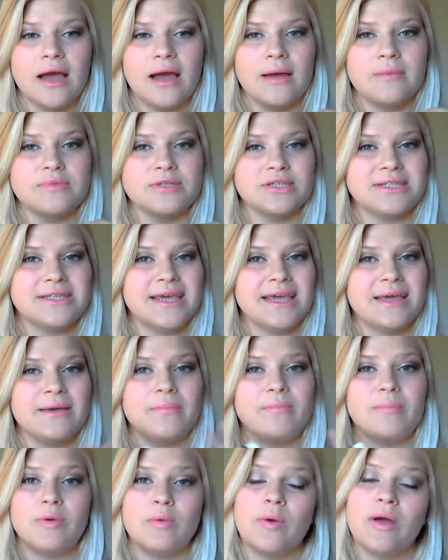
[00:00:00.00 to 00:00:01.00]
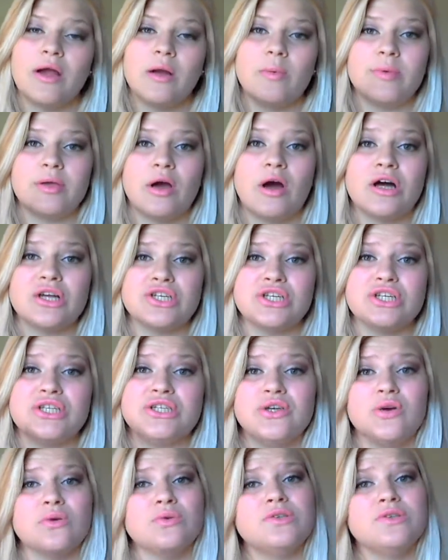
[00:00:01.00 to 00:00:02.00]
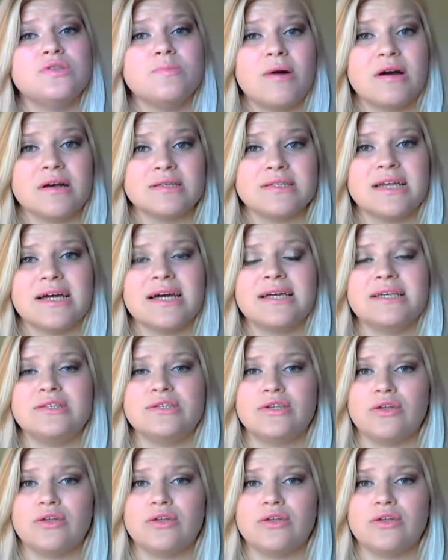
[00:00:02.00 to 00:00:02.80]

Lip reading: I'm just saying beware, be cautious, don't use box dyes,